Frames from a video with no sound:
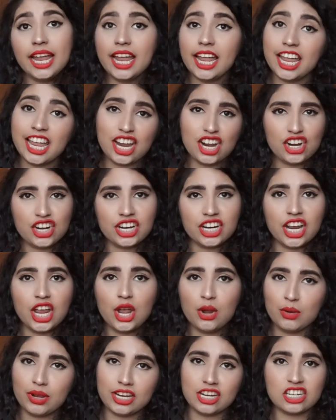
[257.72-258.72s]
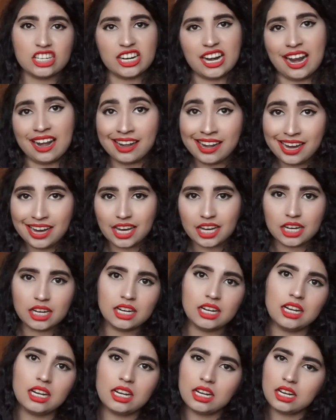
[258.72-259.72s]
here you go, here's an idea,
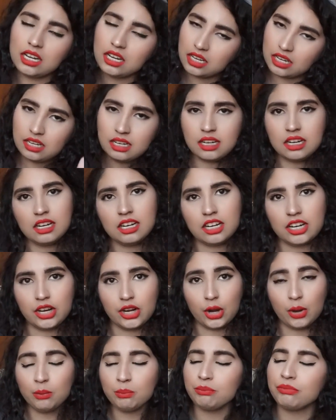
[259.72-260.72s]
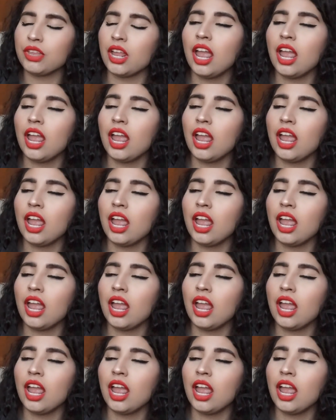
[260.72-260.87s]
you know.